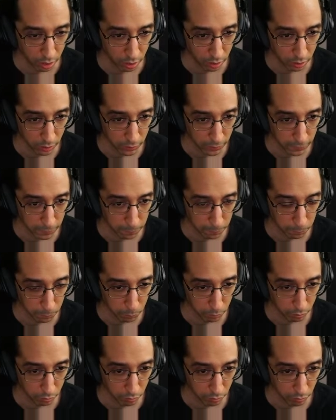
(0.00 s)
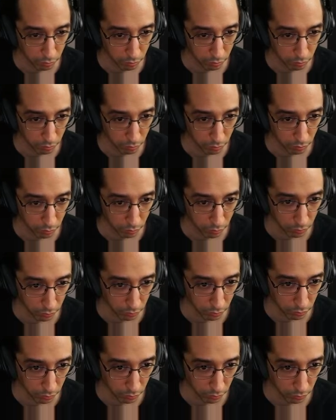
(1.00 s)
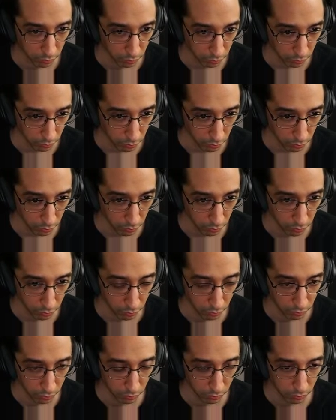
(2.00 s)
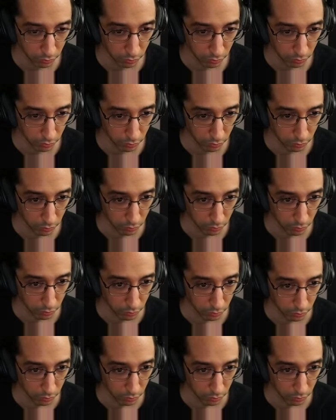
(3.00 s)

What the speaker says: Nobody speaks.